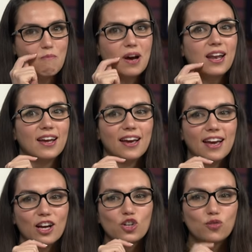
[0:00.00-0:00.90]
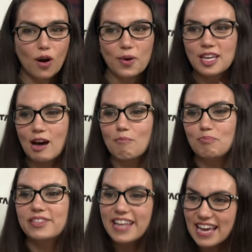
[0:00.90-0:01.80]
But growing up
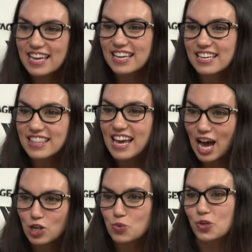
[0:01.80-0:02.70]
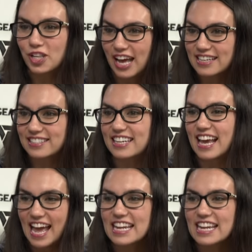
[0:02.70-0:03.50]
playing the actual classic right.